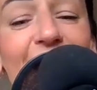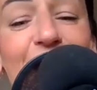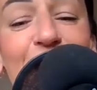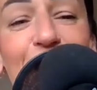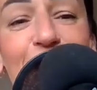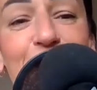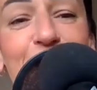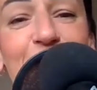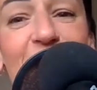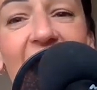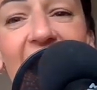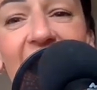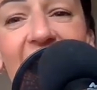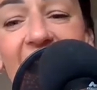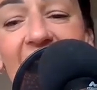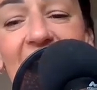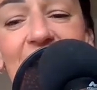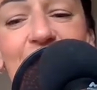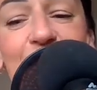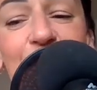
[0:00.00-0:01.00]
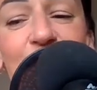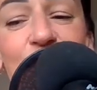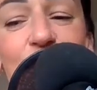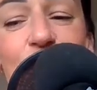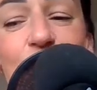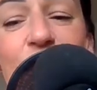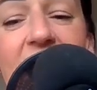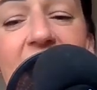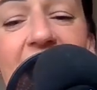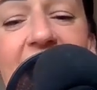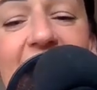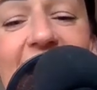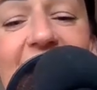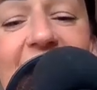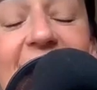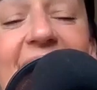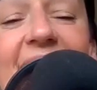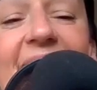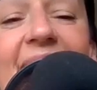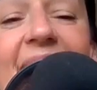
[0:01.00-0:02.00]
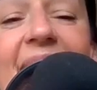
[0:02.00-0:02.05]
Goodbye, everyone.